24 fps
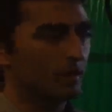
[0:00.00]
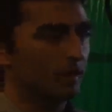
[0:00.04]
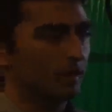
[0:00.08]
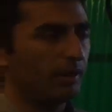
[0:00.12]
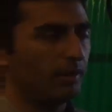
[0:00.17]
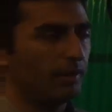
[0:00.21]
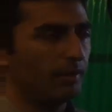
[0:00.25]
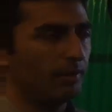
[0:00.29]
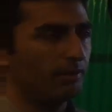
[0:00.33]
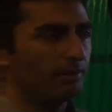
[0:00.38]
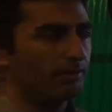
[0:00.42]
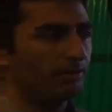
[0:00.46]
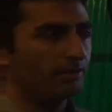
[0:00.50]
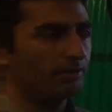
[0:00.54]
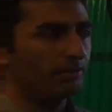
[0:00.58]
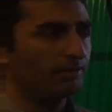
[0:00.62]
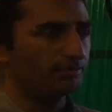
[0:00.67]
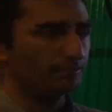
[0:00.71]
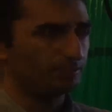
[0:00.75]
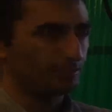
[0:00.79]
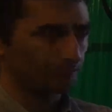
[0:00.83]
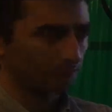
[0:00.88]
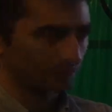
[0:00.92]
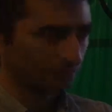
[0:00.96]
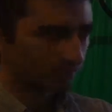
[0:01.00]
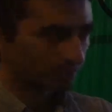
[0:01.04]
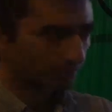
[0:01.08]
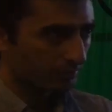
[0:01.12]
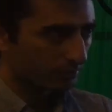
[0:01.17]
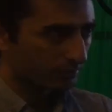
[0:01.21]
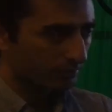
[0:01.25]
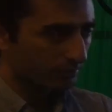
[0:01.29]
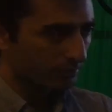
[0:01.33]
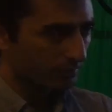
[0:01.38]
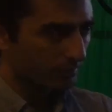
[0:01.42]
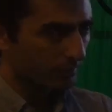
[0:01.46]
So we at
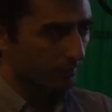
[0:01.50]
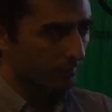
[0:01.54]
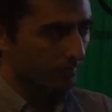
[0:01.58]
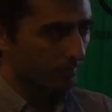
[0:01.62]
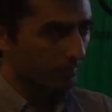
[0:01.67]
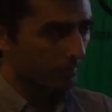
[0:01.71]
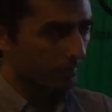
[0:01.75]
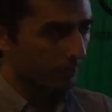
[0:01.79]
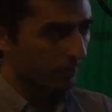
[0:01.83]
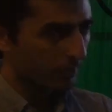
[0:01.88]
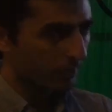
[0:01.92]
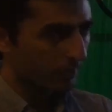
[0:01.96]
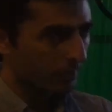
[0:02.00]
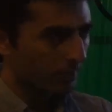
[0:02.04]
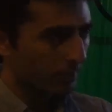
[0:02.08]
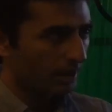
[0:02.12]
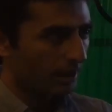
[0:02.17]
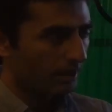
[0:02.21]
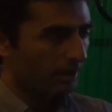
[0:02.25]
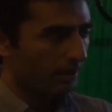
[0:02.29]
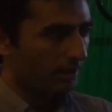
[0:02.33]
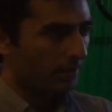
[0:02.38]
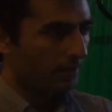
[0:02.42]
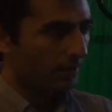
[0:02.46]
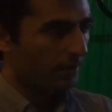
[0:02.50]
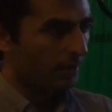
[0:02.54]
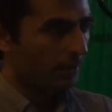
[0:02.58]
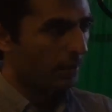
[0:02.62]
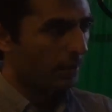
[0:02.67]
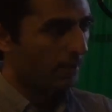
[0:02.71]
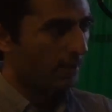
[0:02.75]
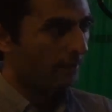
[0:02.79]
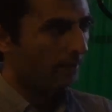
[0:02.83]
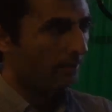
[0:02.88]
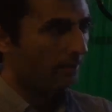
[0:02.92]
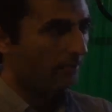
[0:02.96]
Anexinet we do
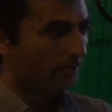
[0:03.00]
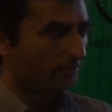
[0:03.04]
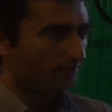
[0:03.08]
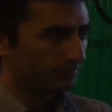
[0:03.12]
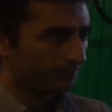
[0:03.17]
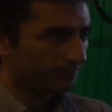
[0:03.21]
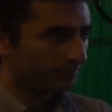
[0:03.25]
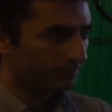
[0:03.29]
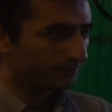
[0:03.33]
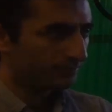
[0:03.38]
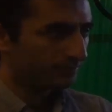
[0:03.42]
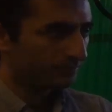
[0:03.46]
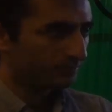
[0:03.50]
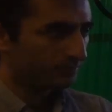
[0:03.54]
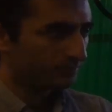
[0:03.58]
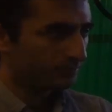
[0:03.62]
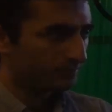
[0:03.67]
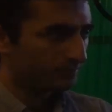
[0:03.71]
everything in the cloud.